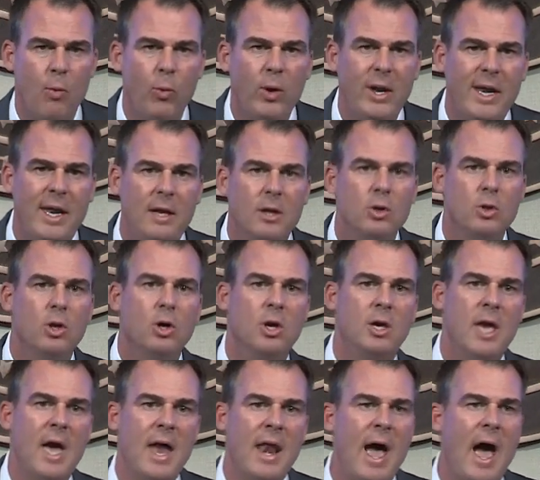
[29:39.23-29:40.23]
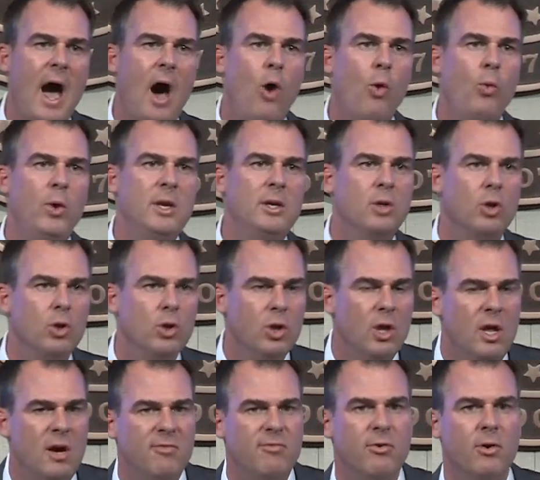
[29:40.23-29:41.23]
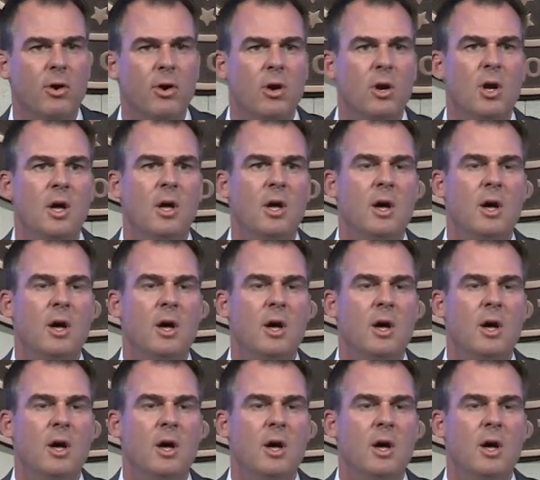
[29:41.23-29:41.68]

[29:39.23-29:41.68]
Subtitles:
We need to look at how we deliver